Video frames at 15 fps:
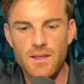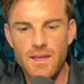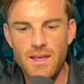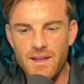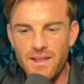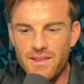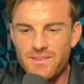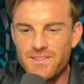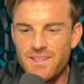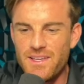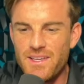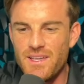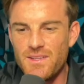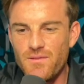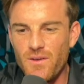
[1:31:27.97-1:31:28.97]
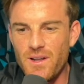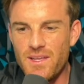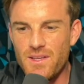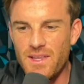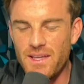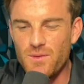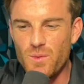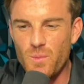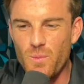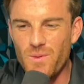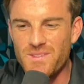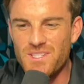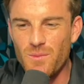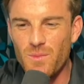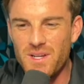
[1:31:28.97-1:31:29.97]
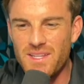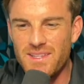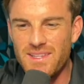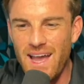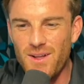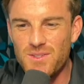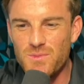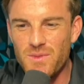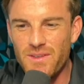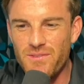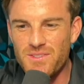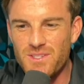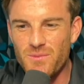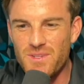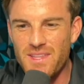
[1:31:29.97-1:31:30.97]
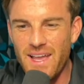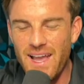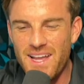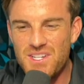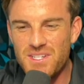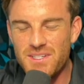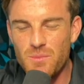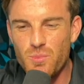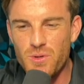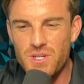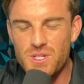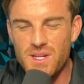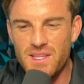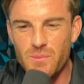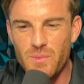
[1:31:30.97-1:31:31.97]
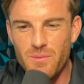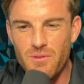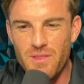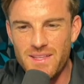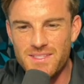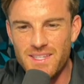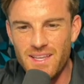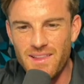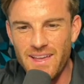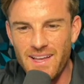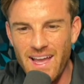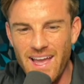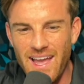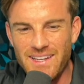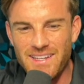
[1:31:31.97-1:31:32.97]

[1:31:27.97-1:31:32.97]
and it's it's funny like when, when somebody doubts me for some reason like i actually appreciate the people that say like i,